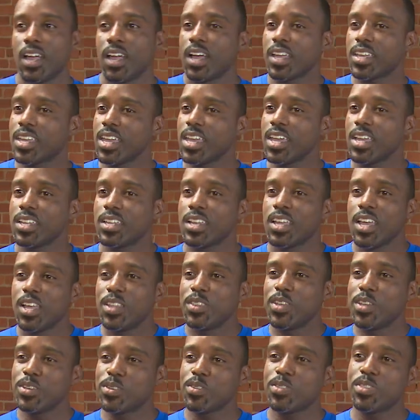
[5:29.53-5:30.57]
Again,
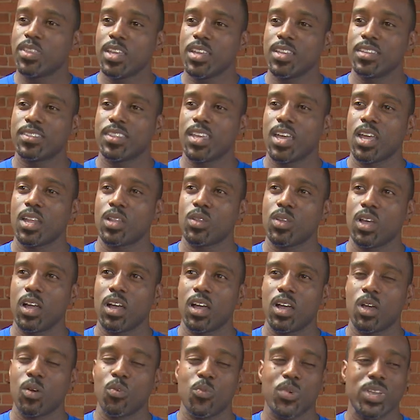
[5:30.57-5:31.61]
these are things that
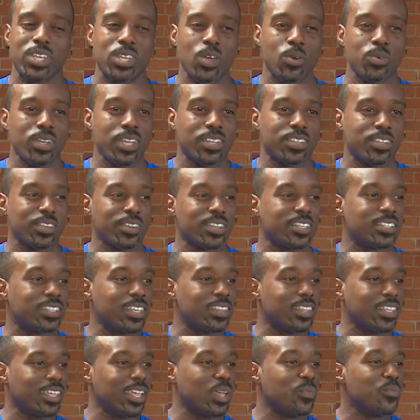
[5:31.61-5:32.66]
we don't necessarily see
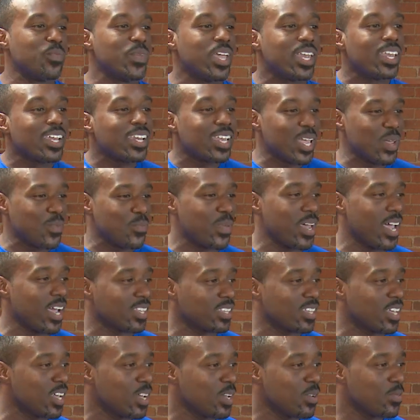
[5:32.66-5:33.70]
the immediate
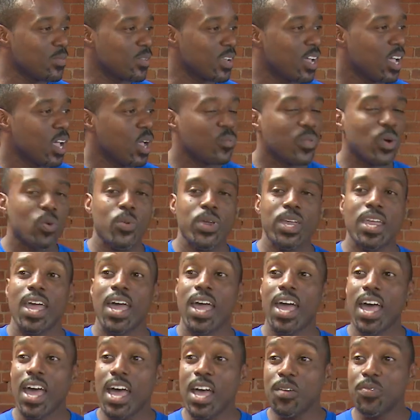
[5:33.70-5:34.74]
impact of, but we
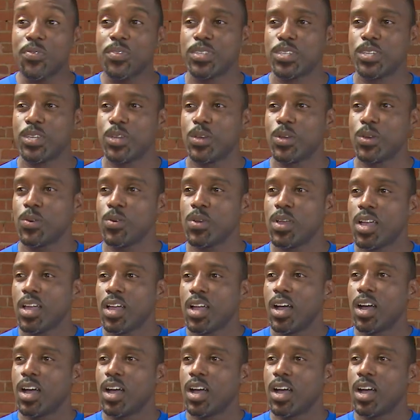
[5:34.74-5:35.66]
have to